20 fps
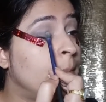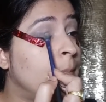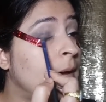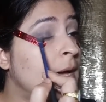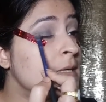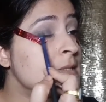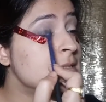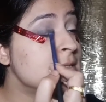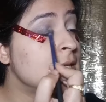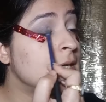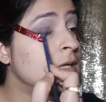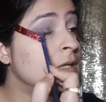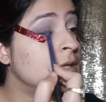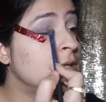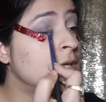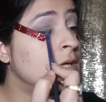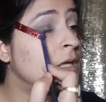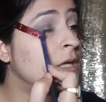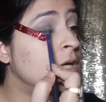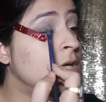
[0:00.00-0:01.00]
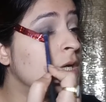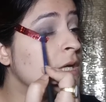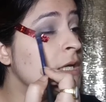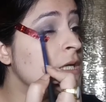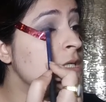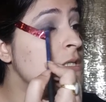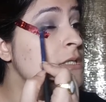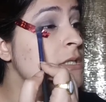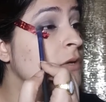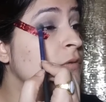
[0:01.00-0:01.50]
passing the
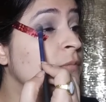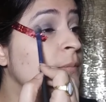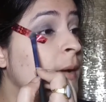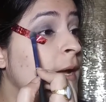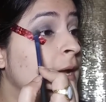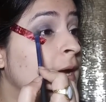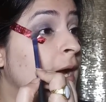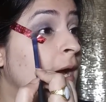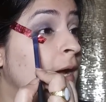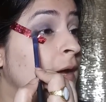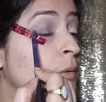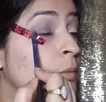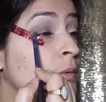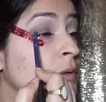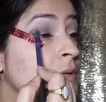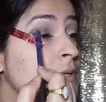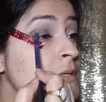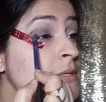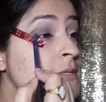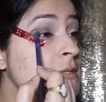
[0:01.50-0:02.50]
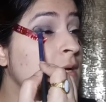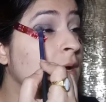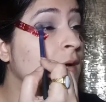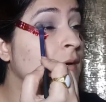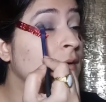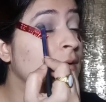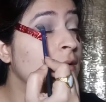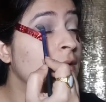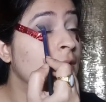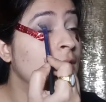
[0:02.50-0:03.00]
crease of my eye with this
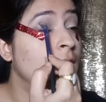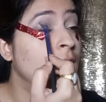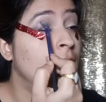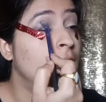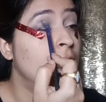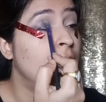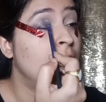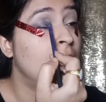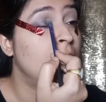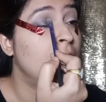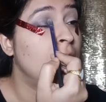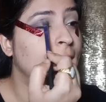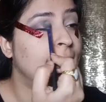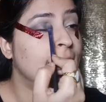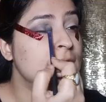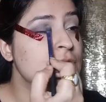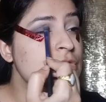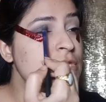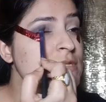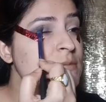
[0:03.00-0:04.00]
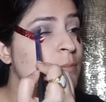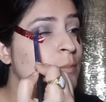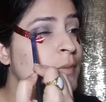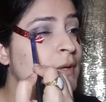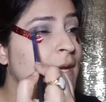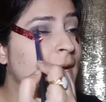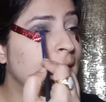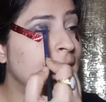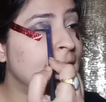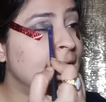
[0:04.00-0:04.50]
color and just
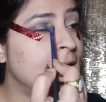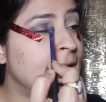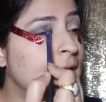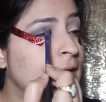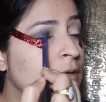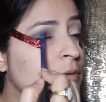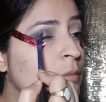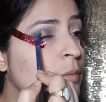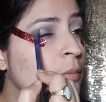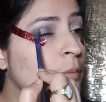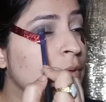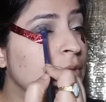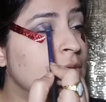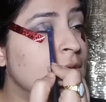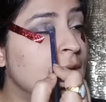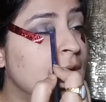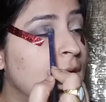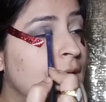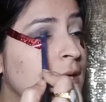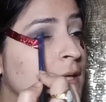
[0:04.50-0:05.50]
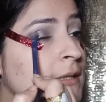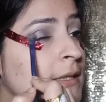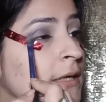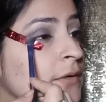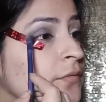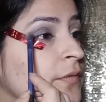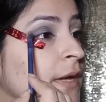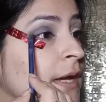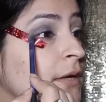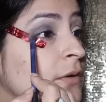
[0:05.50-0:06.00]
blending it with the color
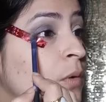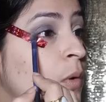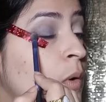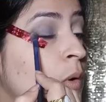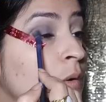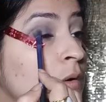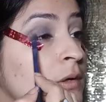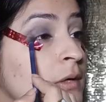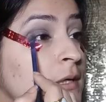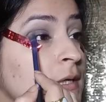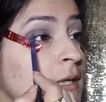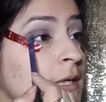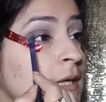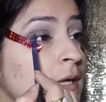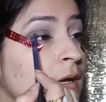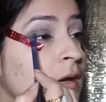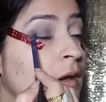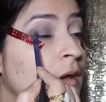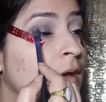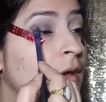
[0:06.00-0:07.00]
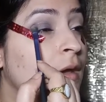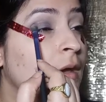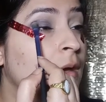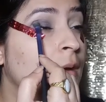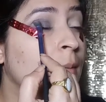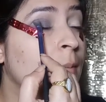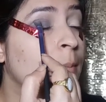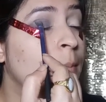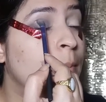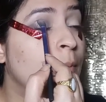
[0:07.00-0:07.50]
that we had already
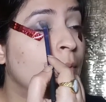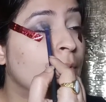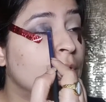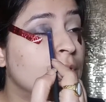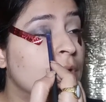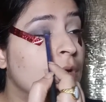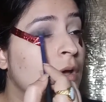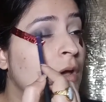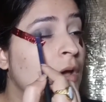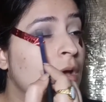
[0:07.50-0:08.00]
put.